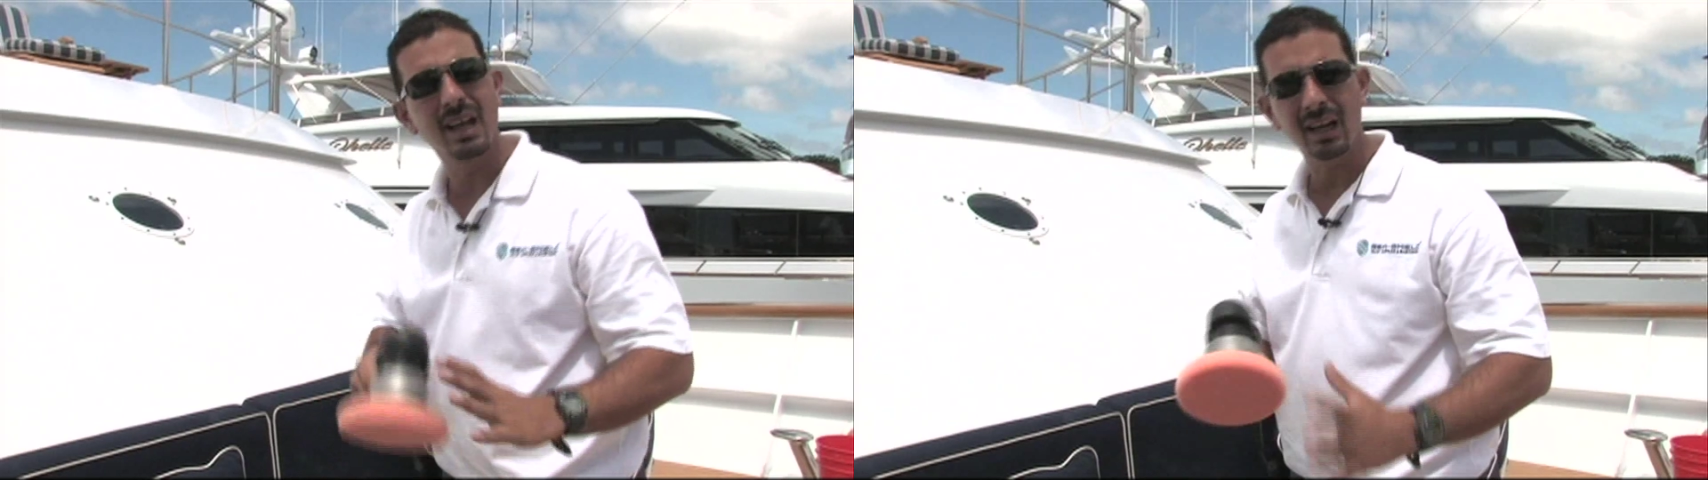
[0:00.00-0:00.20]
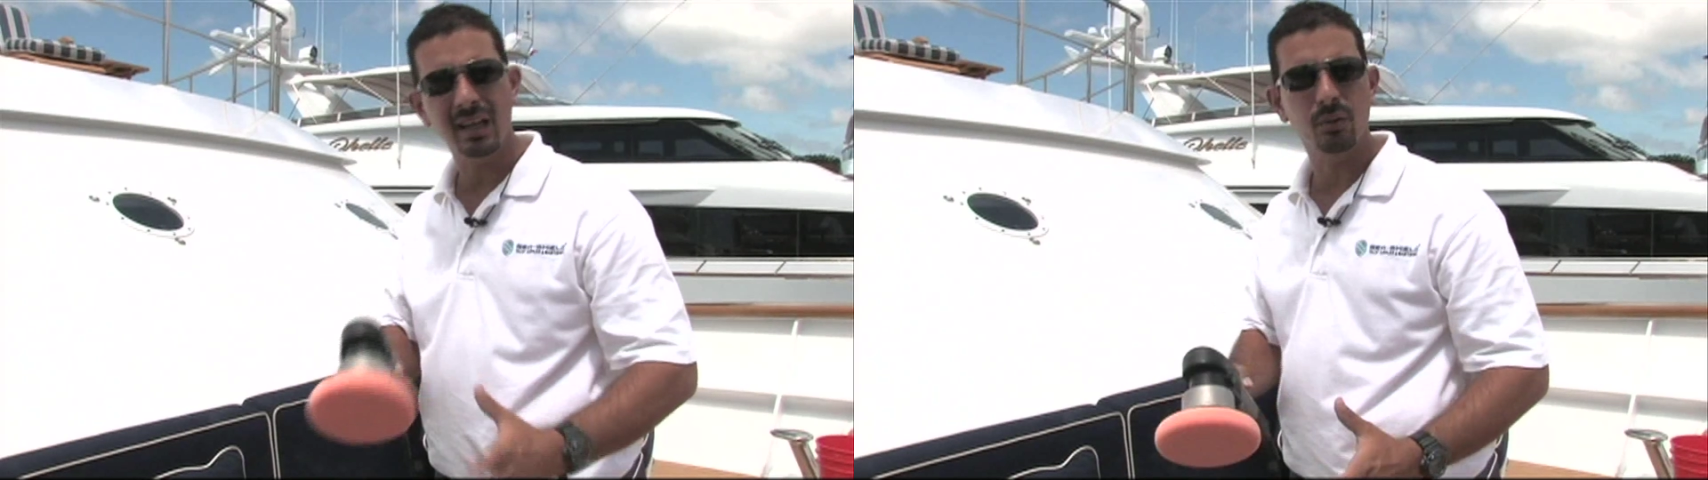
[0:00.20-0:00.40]

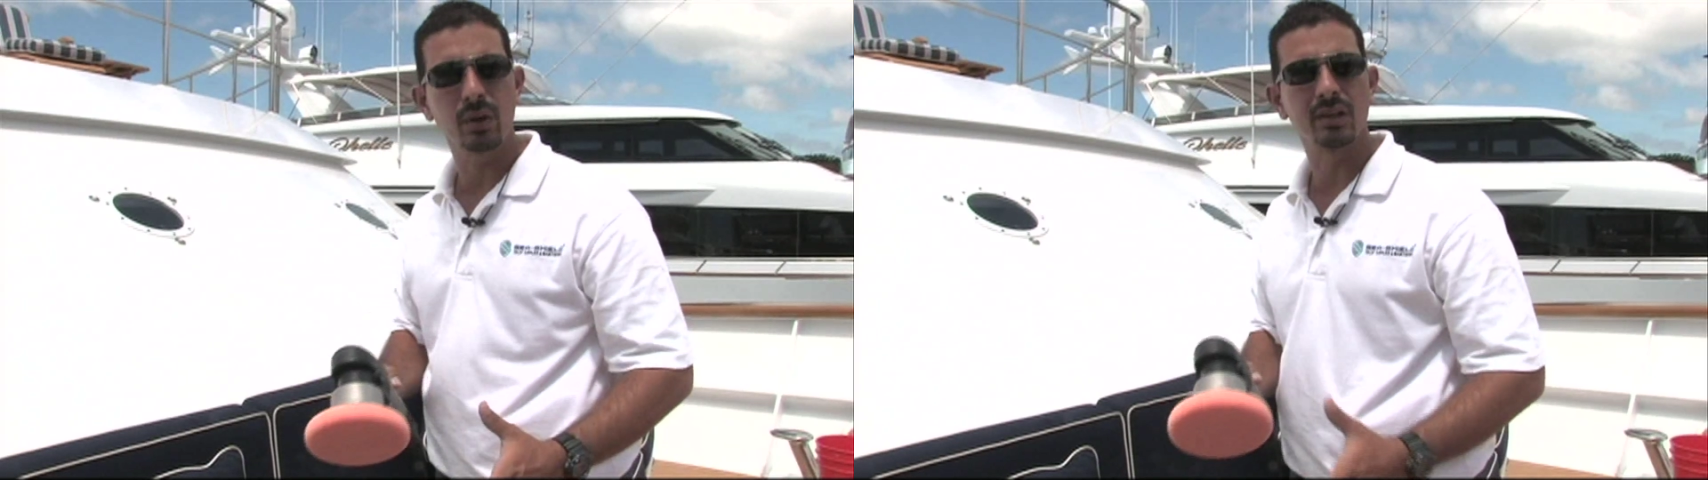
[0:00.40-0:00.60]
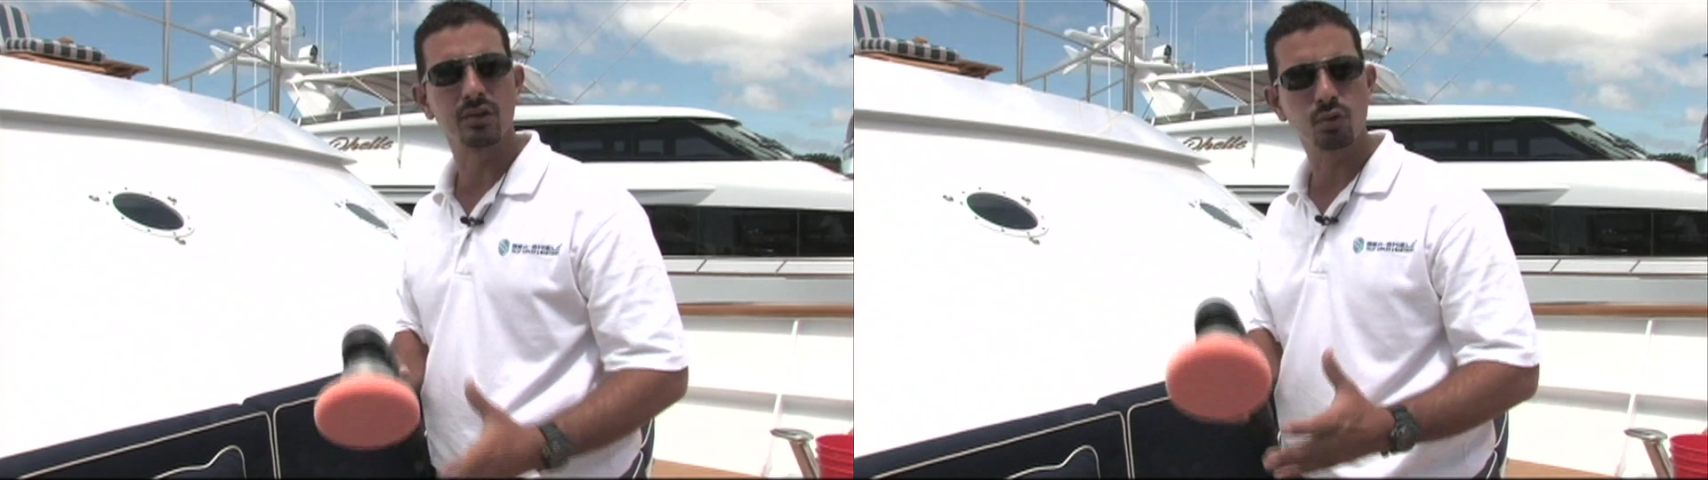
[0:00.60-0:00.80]
It's not going to
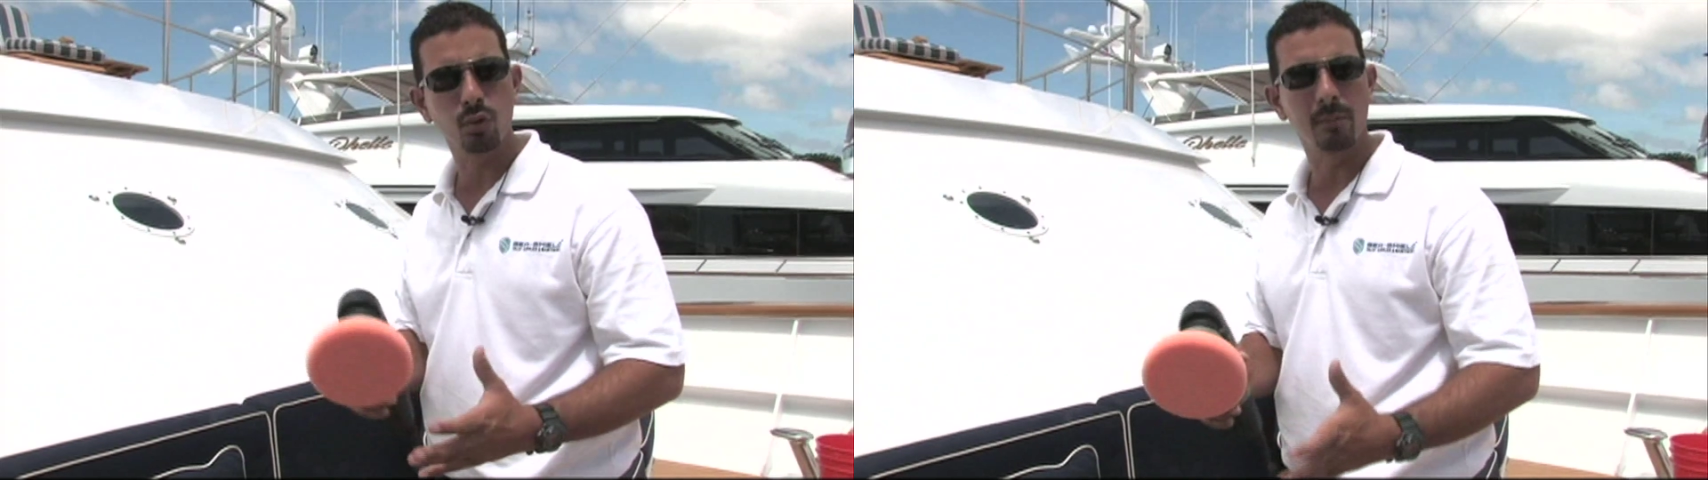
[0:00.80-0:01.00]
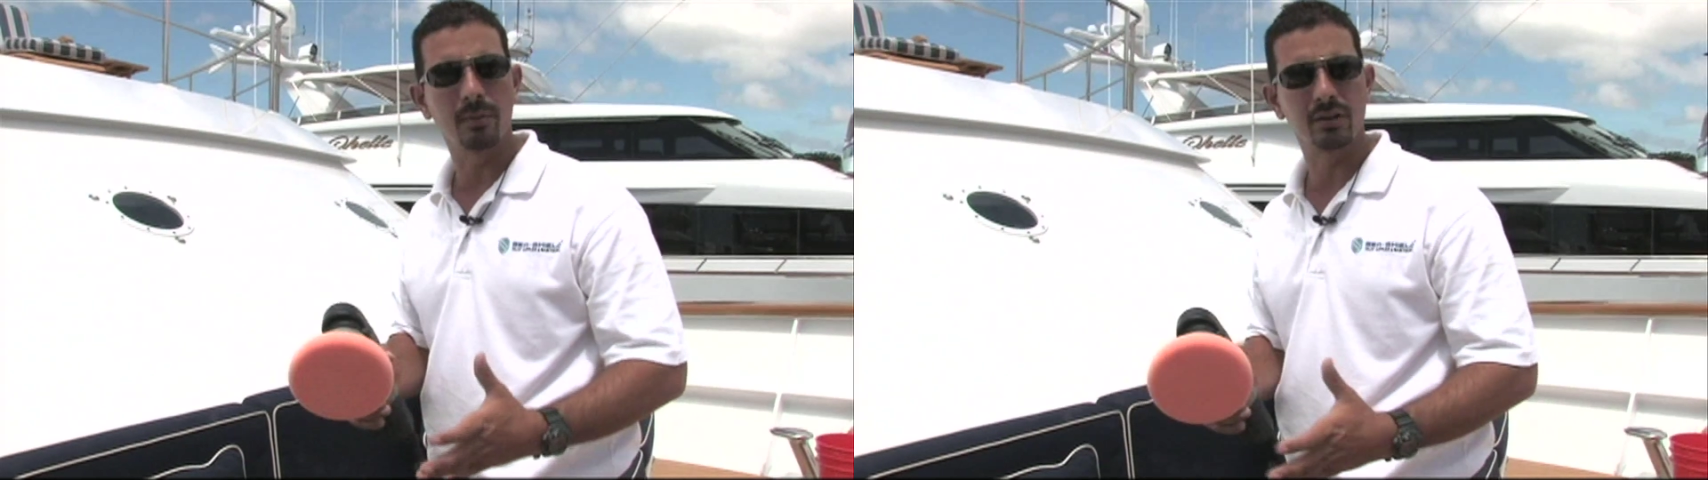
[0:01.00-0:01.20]
create a
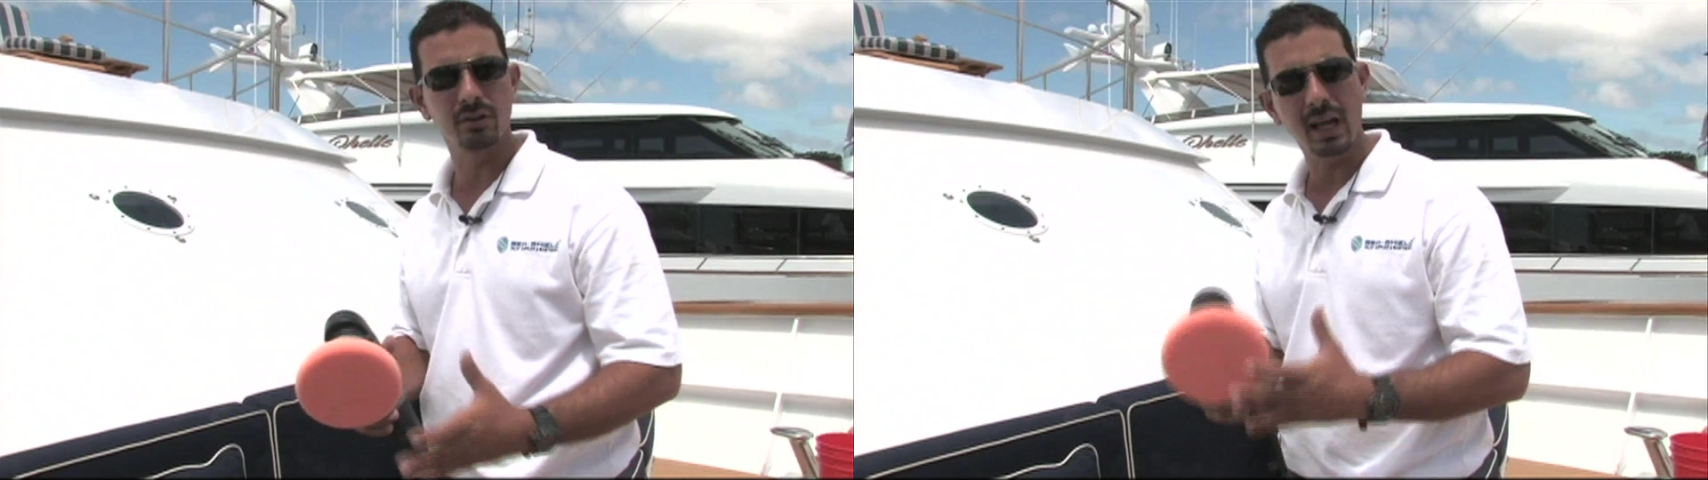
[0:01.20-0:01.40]
swirl mark.